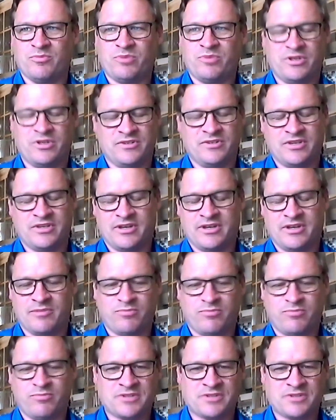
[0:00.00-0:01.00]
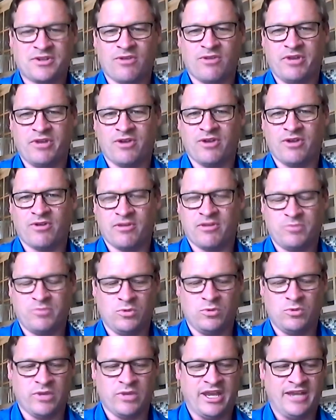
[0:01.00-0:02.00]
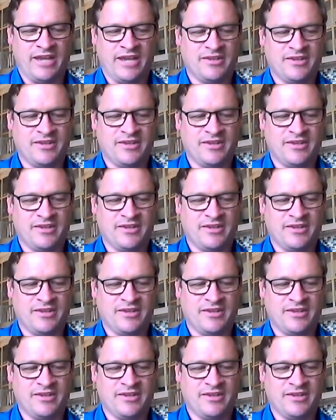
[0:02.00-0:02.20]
put a prox card reader on a pool gate.